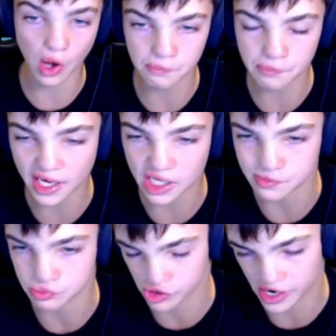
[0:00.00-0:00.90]
a
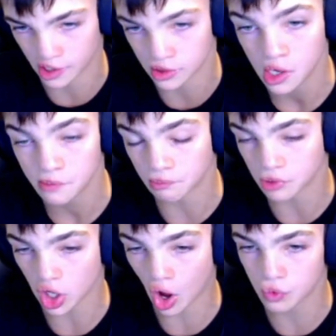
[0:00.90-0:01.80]
Benny Brown, but I'm
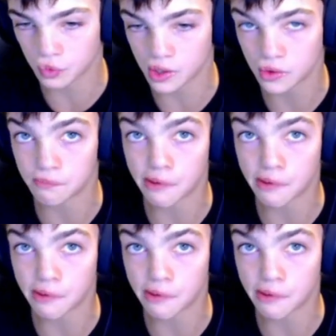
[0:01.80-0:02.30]
going to go with